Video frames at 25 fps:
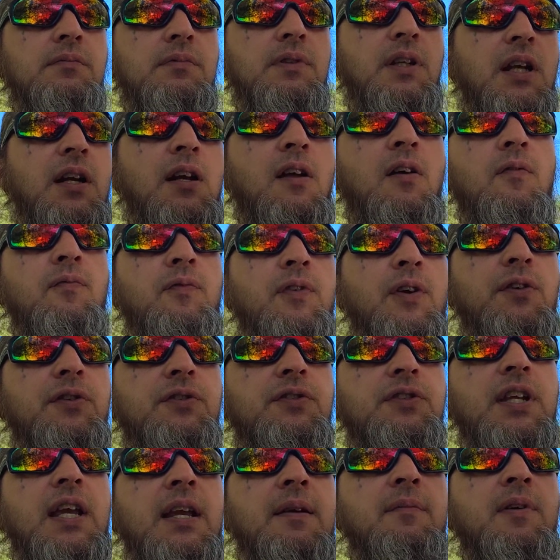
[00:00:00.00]
you know, if they're the
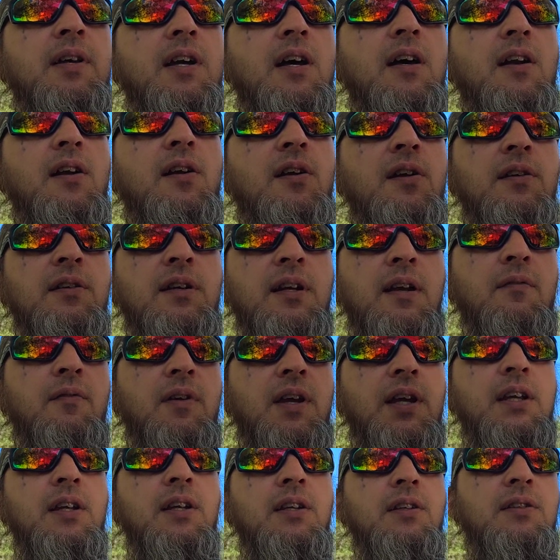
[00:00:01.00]
same color, and that
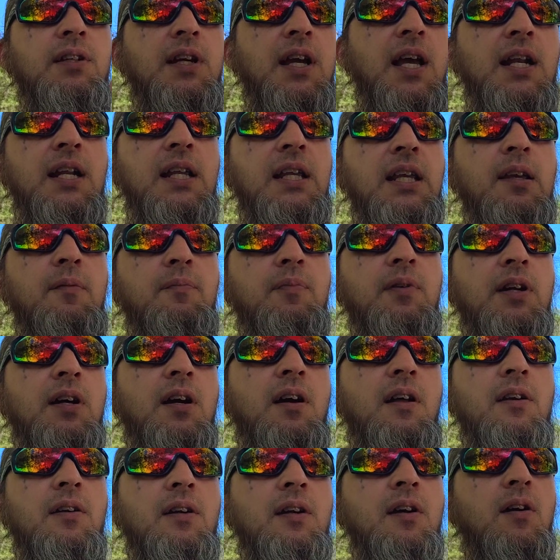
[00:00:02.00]
way you can kind of keep it
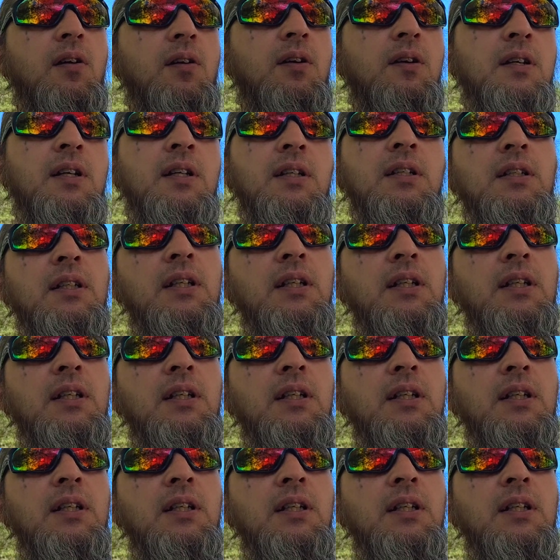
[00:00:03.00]
color-coded.